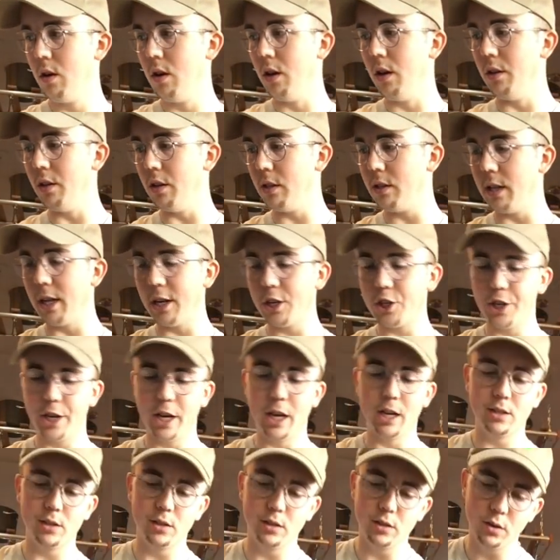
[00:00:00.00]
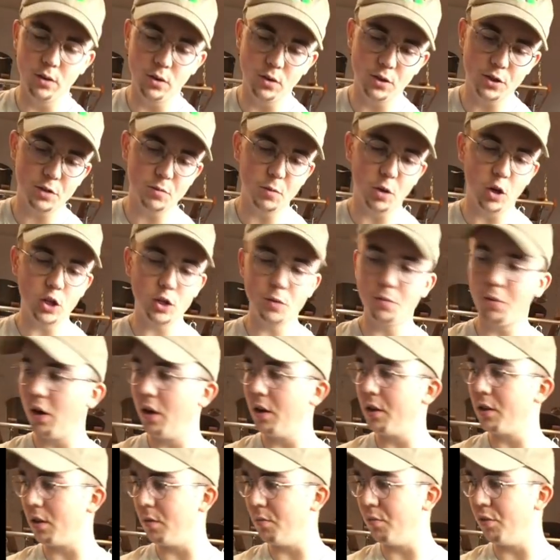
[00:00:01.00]
And this actually has a little small
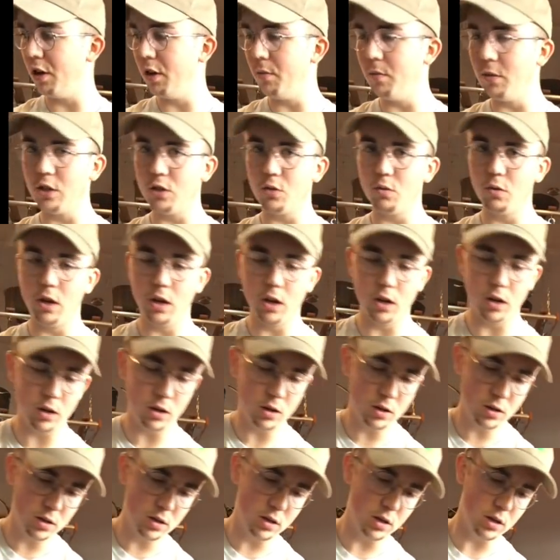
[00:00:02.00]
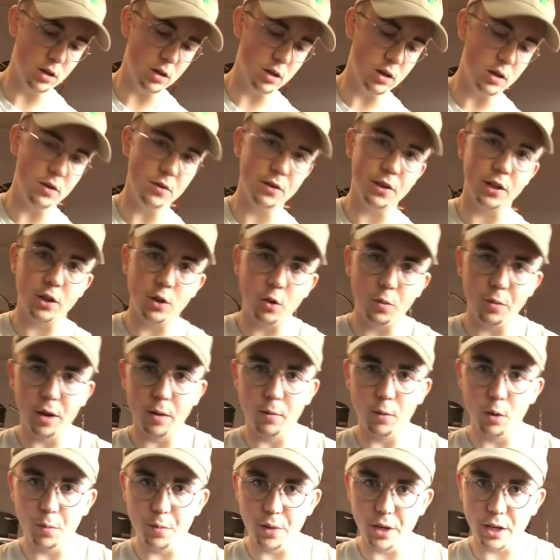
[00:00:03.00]
spot on the brim as well. I don't think you'll be
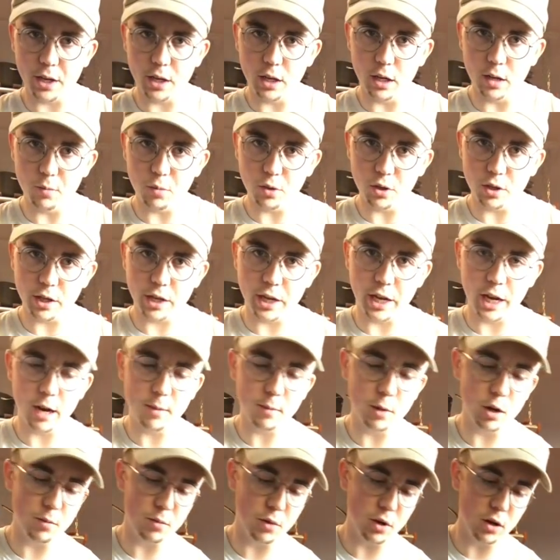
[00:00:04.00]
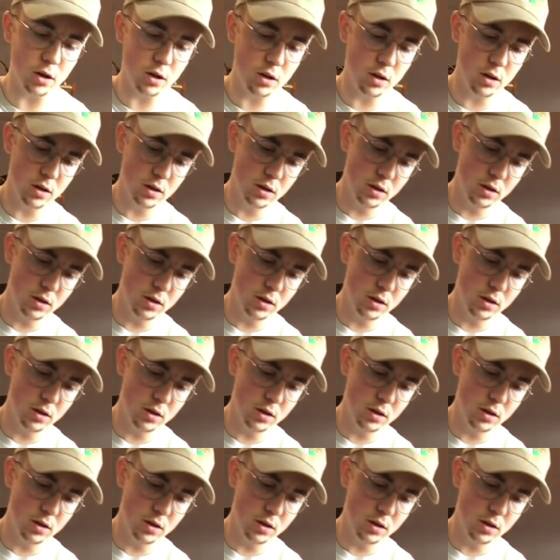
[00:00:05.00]
able to pick it up with the camera, but